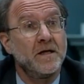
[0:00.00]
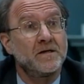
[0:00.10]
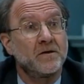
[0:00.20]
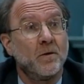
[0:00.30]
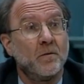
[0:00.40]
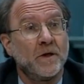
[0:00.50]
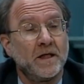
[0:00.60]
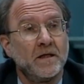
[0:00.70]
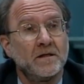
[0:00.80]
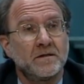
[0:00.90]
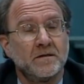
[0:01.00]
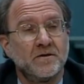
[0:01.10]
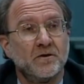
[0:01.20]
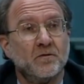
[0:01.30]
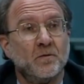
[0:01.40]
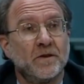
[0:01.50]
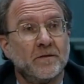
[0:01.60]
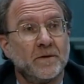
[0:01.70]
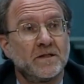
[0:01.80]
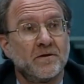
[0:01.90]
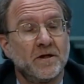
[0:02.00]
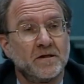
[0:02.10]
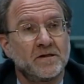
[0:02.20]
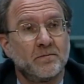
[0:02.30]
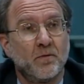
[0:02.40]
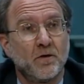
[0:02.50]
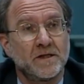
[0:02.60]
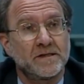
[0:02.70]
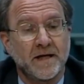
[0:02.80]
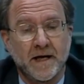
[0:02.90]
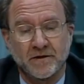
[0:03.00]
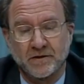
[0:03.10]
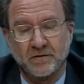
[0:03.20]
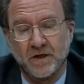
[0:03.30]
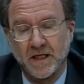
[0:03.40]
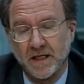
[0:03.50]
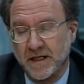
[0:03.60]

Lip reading: So what we need to do with the material support statute